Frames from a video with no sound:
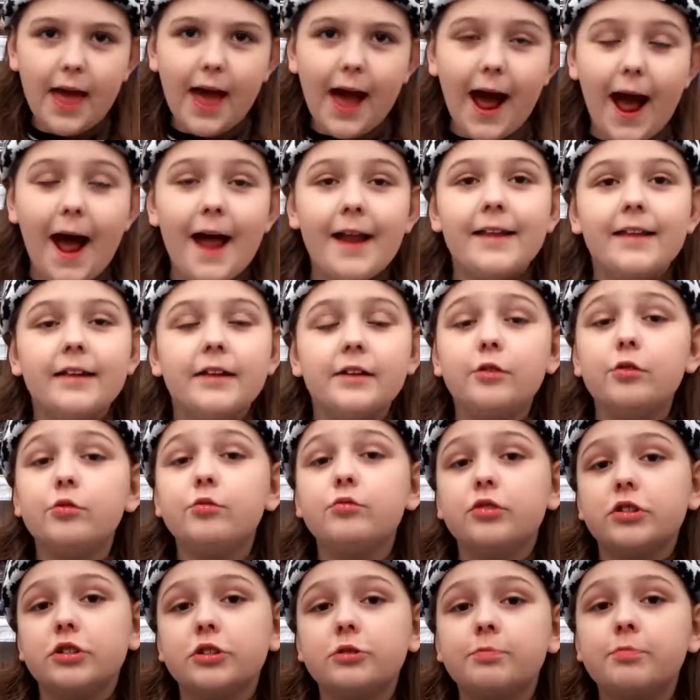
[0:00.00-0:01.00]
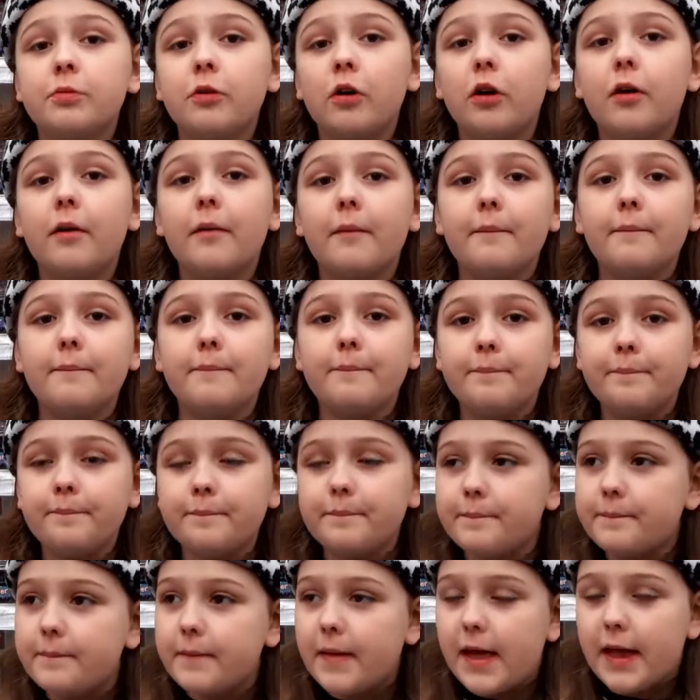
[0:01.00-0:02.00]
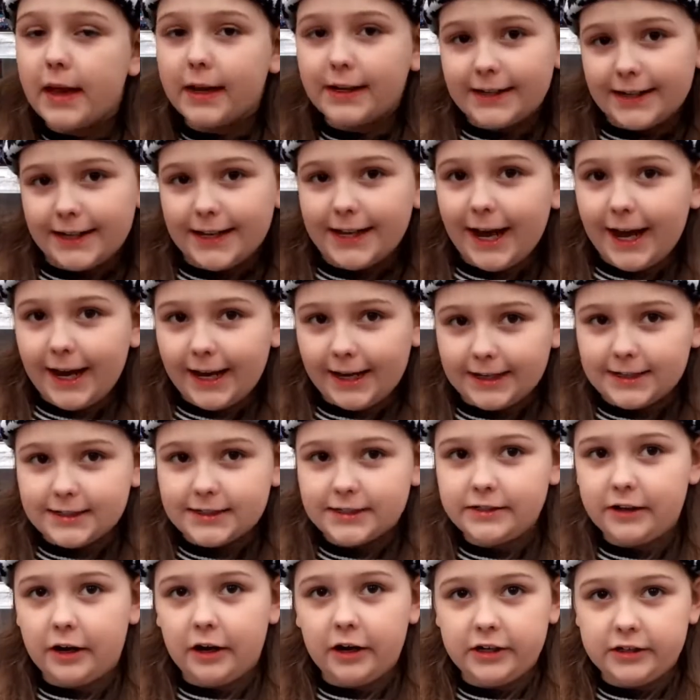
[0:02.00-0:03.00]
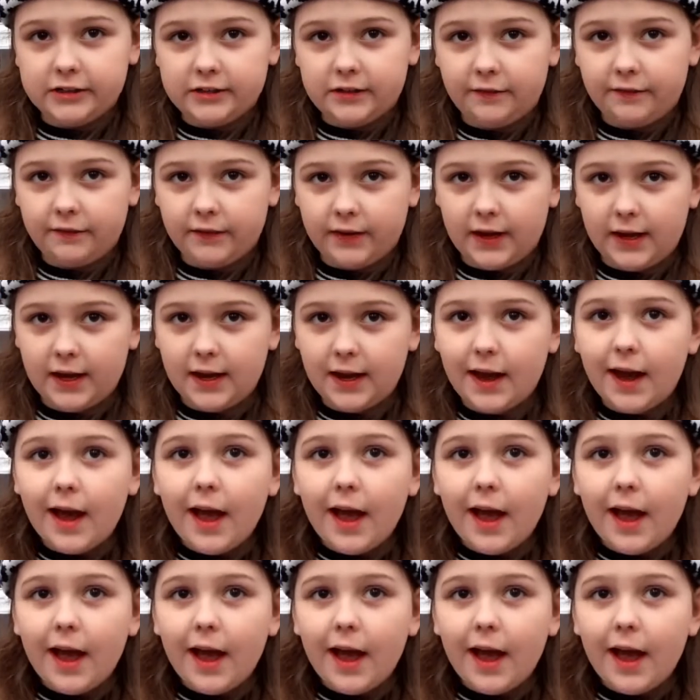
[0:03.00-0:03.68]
and you just put clay inside of it,